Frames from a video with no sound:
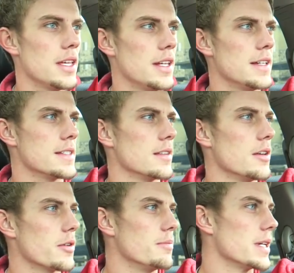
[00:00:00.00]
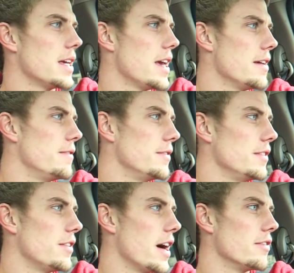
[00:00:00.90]
It is Logan McKay
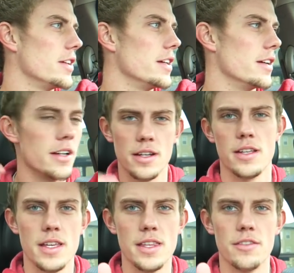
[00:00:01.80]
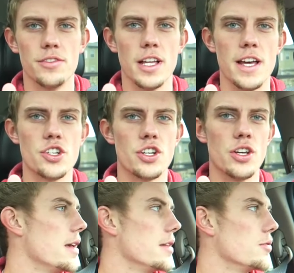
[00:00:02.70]
55 here in the flesh.
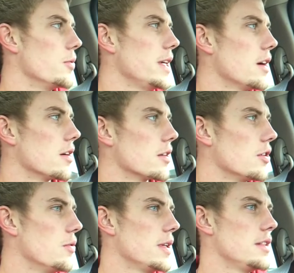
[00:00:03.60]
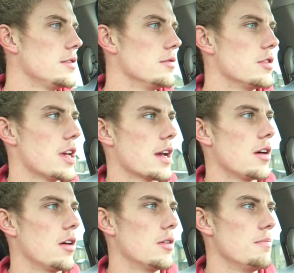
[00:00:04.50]
And we are going to check
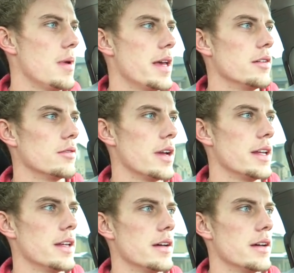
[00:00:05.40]
our mail right